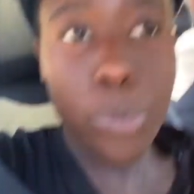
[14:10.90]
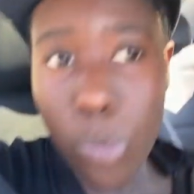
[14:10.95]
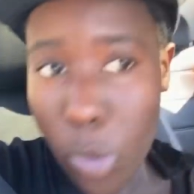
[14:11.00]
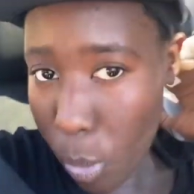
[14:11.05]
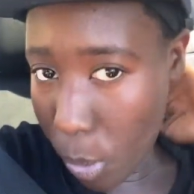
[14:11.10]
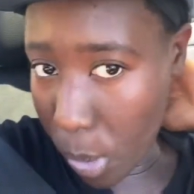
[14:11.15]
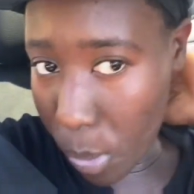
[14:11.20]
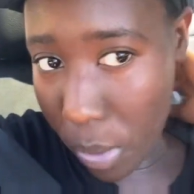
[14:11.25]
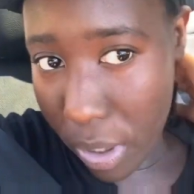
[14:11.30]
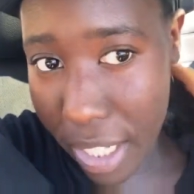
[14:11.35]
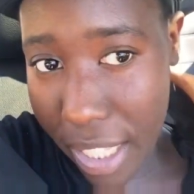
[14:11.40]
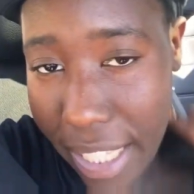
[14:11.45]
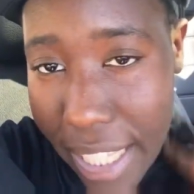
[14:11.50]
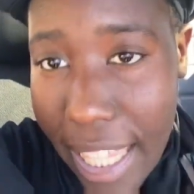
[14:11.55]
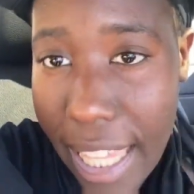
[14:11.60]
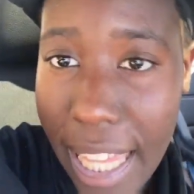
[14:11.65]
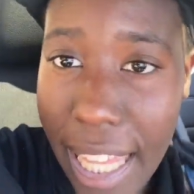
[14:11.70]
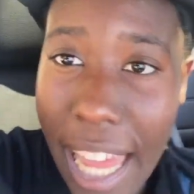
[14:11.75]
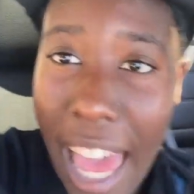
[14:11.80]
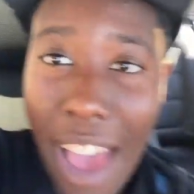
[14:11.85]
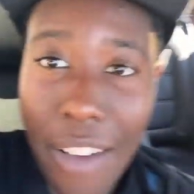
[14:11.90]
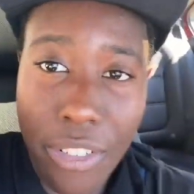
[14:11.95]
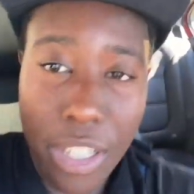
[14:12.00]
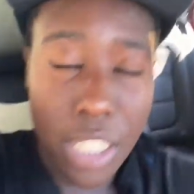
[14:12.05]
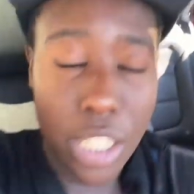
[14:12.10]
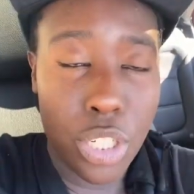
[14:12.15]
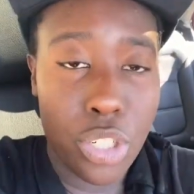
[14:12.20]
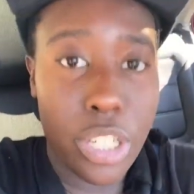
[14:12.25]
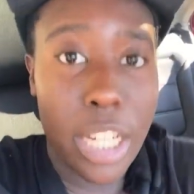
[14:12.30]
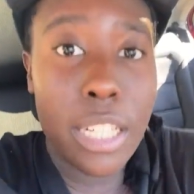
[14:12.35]
to like have a
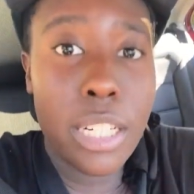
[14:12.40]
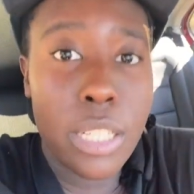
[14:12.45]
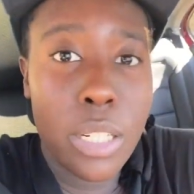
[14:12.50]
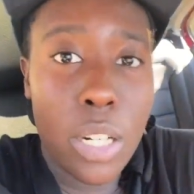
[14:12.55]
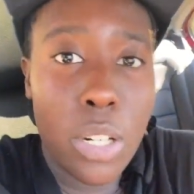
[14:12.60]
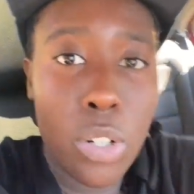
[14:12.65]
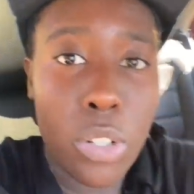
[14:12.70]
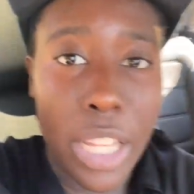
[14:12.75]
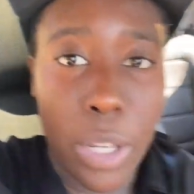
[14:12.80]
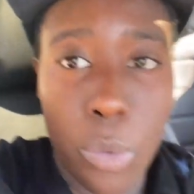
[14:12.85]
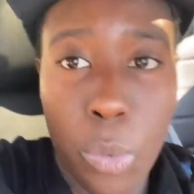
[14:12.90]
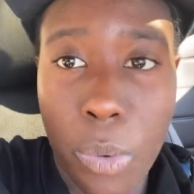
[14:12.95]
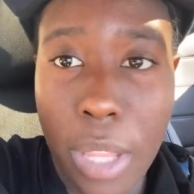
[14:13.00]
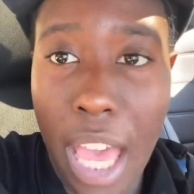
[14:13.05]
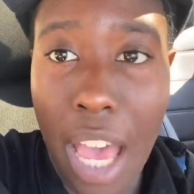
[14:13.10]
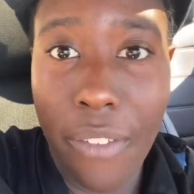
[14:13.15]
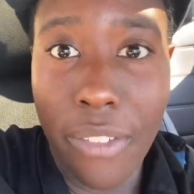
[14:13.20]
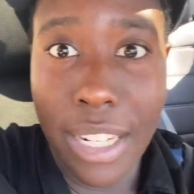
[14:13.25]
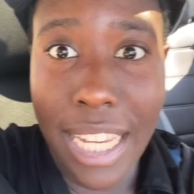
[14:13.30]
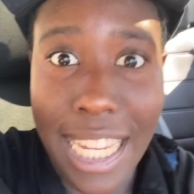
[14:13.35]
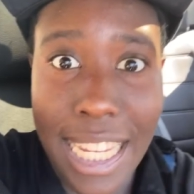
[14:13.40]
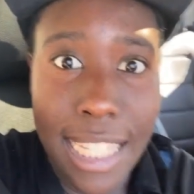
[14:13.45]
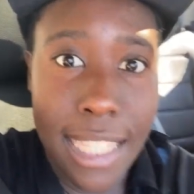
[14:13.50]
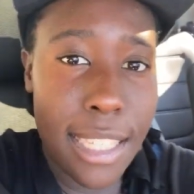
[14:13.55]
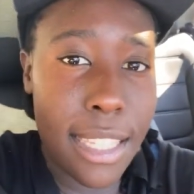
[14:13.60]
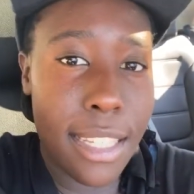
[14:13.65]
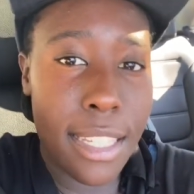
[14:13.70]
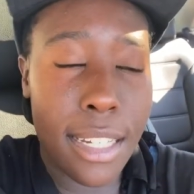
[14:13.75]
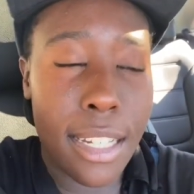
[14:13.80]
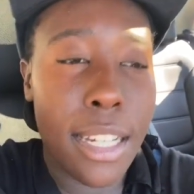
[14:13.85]
suggestion, or like when we have an
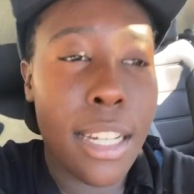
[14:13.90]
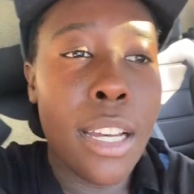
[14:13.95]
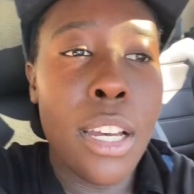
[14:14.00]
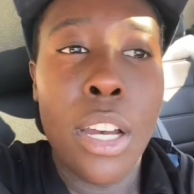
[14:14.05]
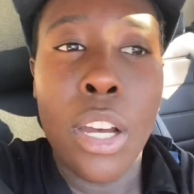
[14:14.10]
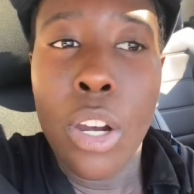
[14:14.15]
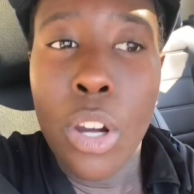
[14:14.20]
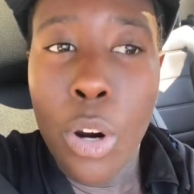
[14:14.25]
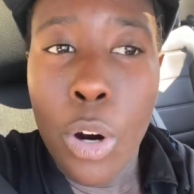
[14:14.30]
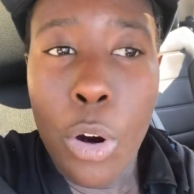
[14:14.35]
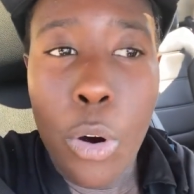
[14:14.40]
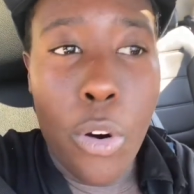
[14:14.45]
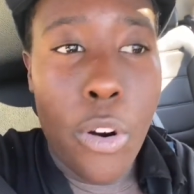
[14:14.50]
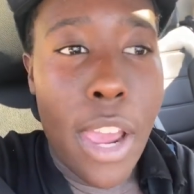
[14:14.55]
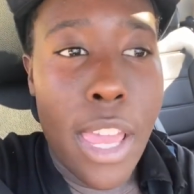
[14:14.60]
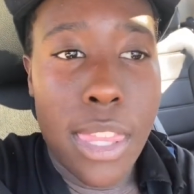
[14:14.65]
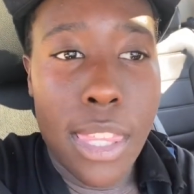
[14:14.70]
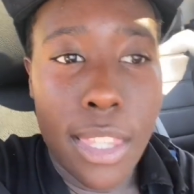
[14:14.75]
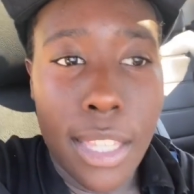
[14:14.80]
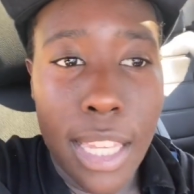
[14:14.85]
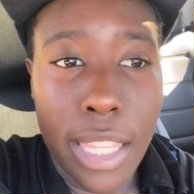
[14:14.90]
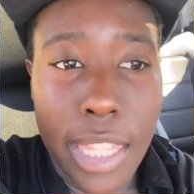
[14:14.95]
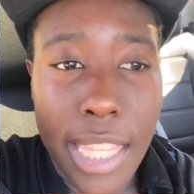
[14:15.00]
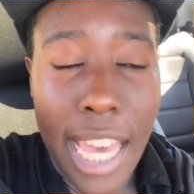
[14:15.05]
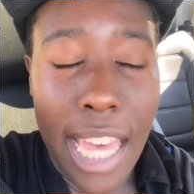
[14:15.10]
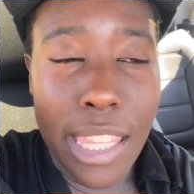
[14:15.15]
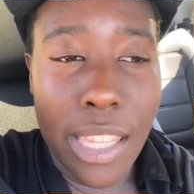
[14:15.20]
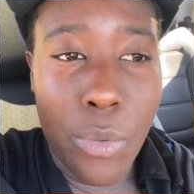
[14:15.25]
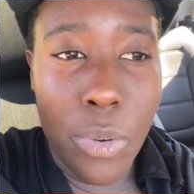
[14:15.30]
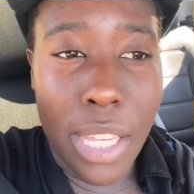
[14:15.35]
idea or anything like
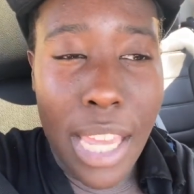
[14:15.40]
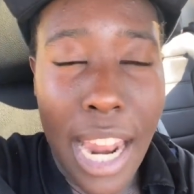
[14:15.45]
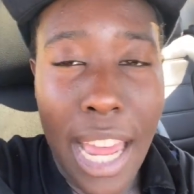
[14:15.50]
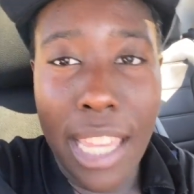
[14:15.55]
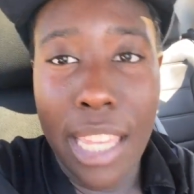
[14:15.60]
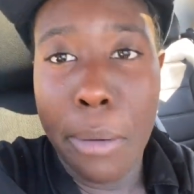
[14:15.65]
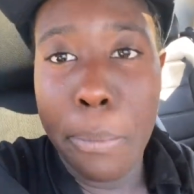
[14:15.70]
that, then we kind of get